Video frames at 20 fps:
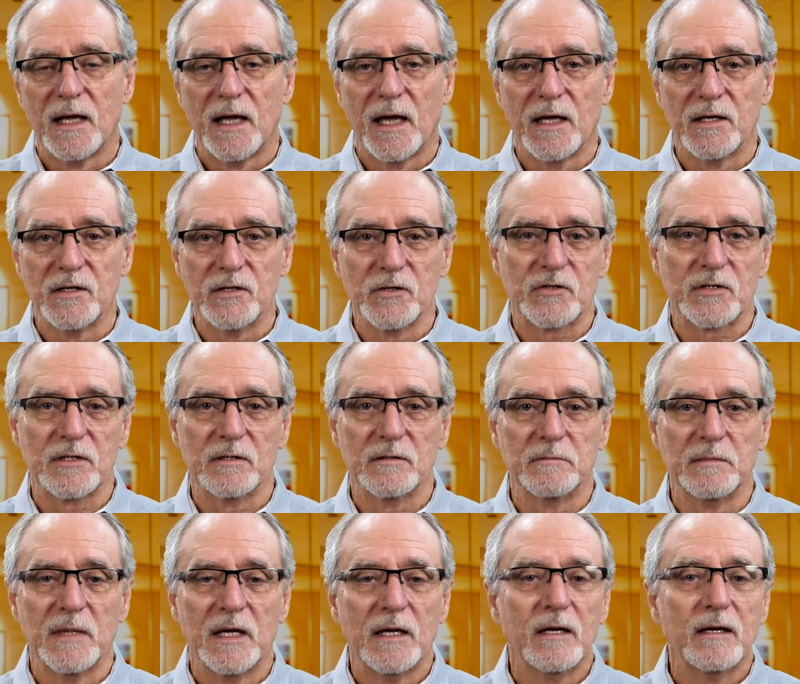and do
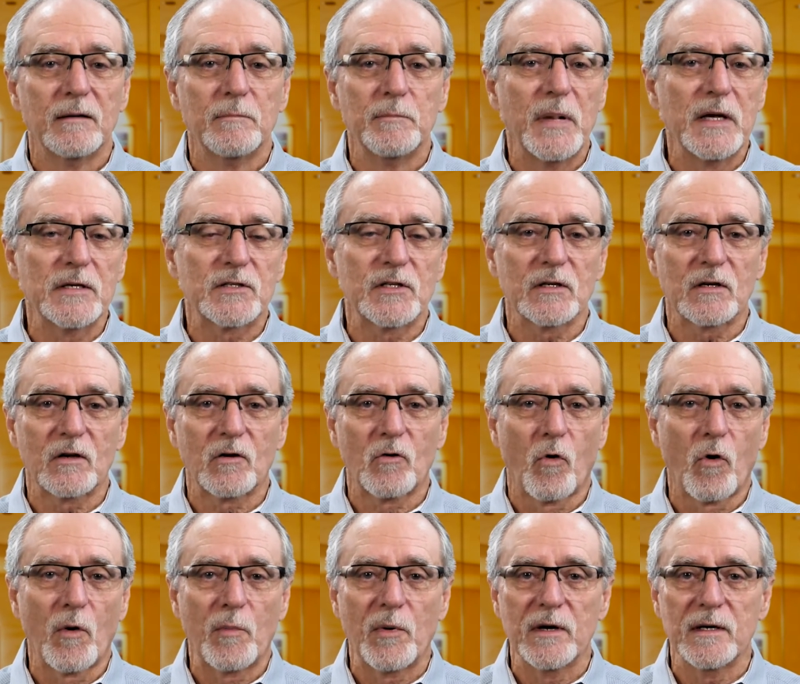some basic
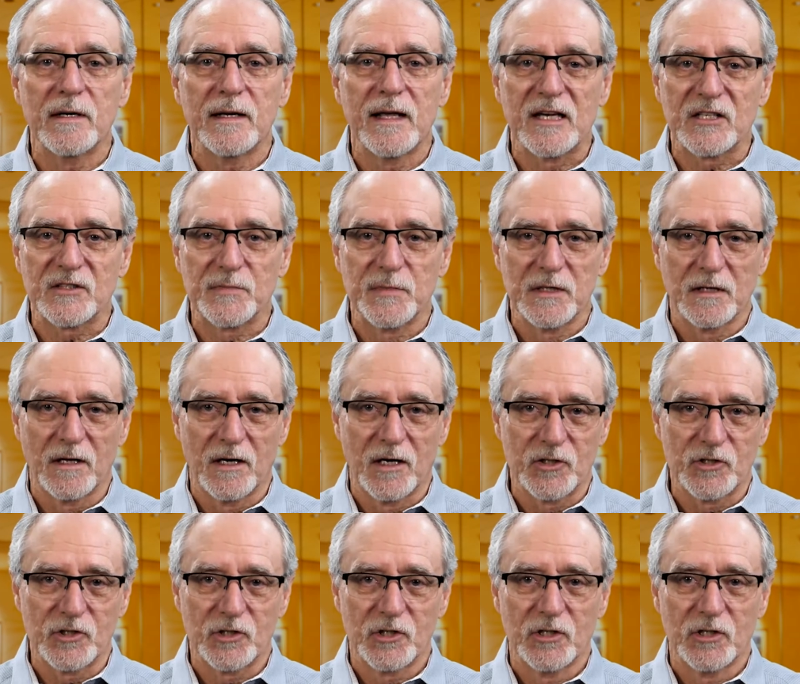corporate espionage.